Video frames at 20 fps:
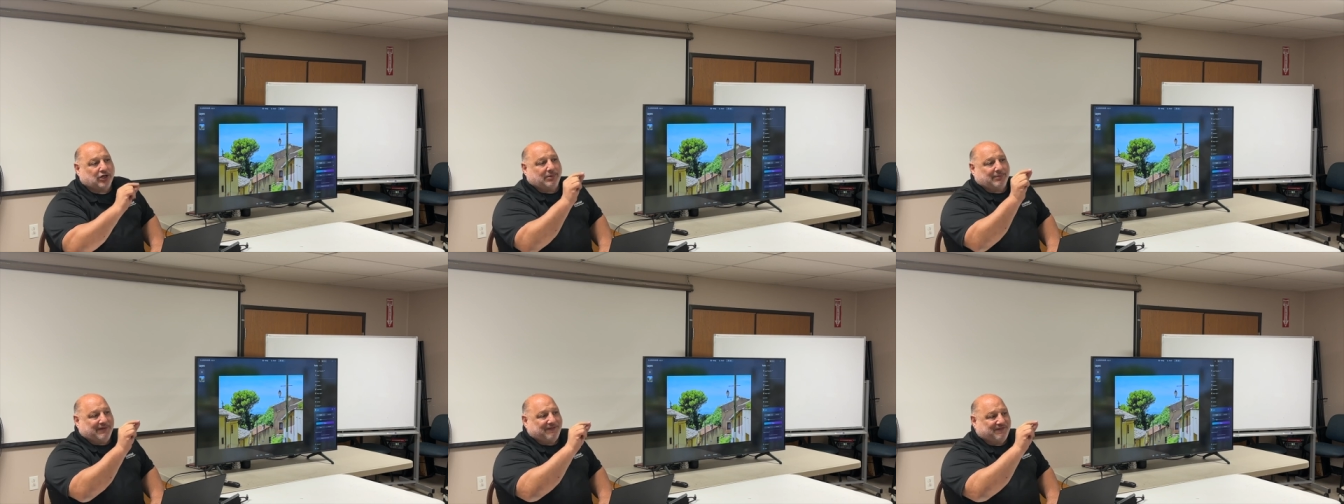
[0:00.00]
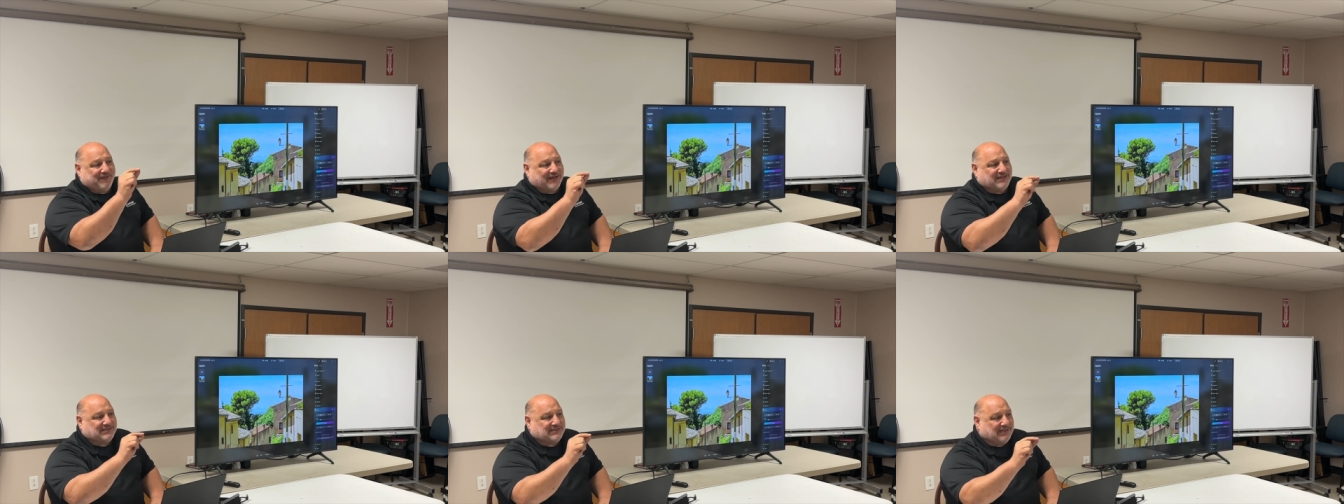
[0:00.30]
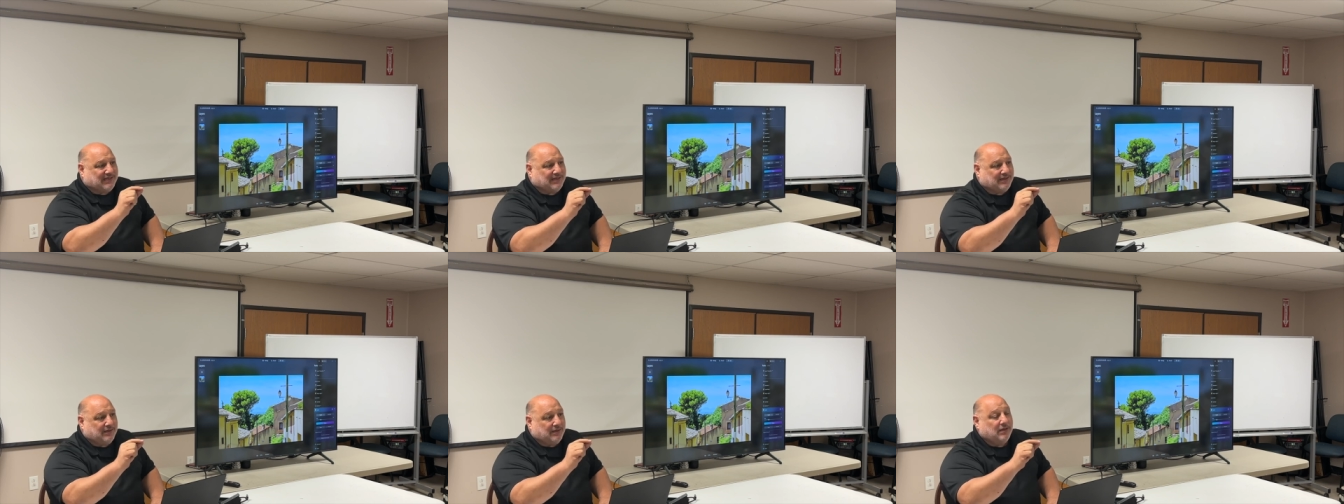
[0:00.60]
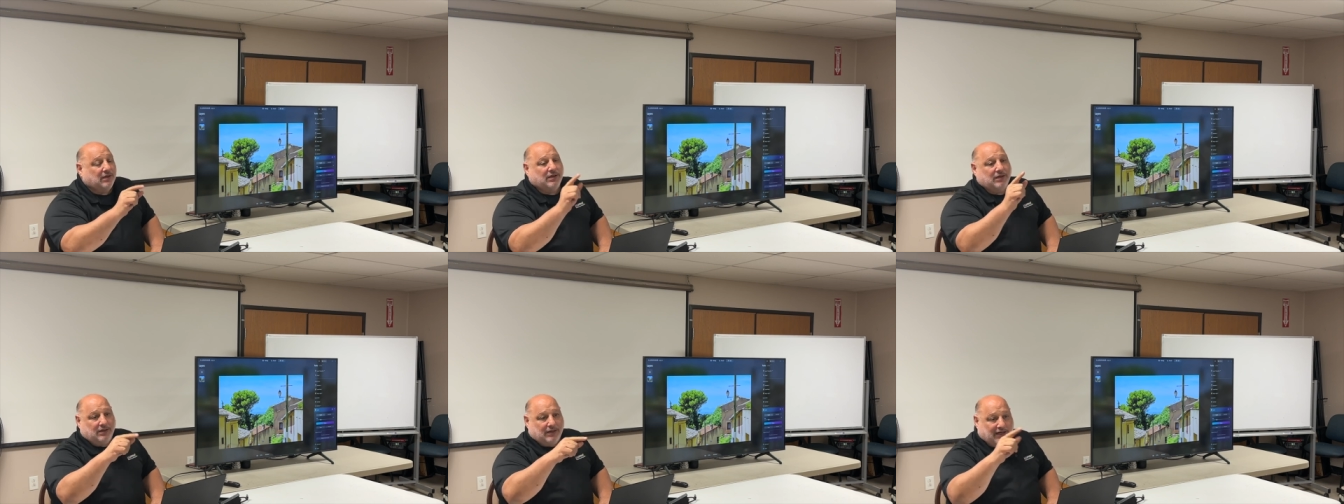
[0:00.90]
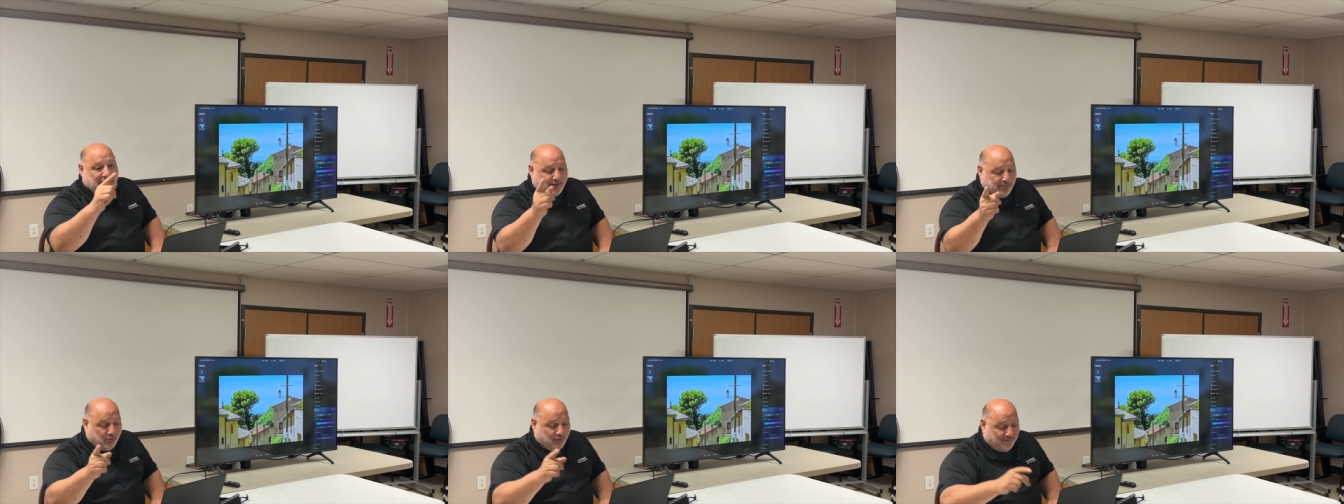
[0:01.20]
Let me fix it.
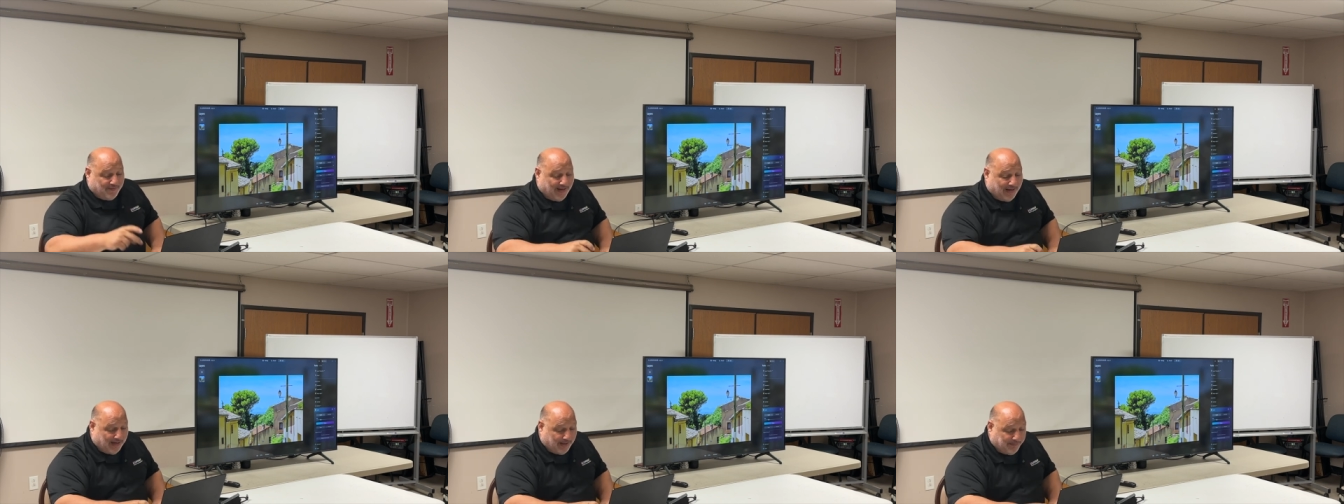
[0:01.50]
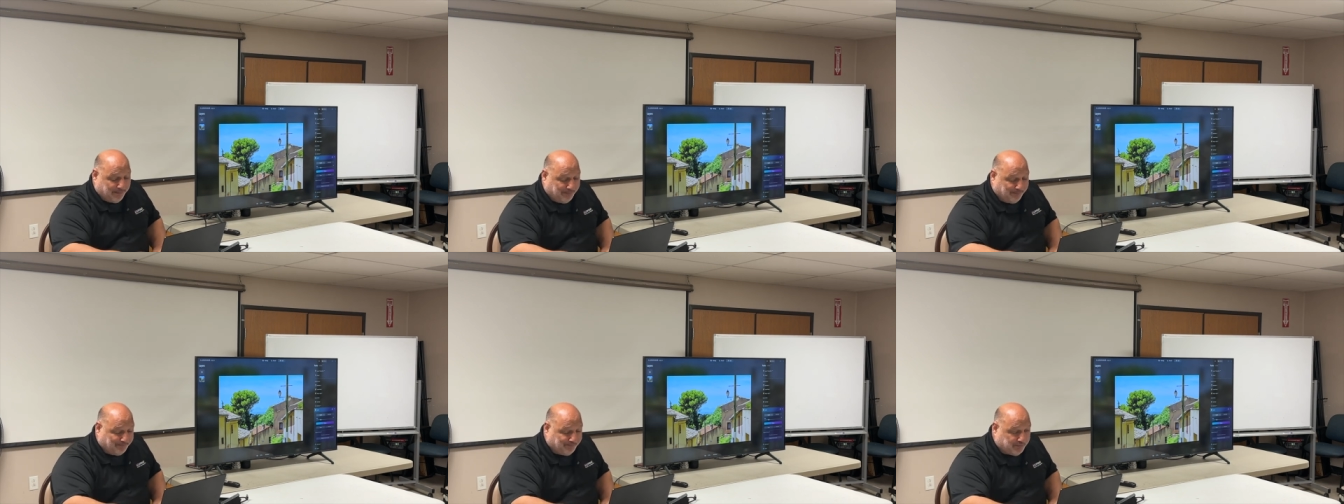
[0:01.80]
And you move on.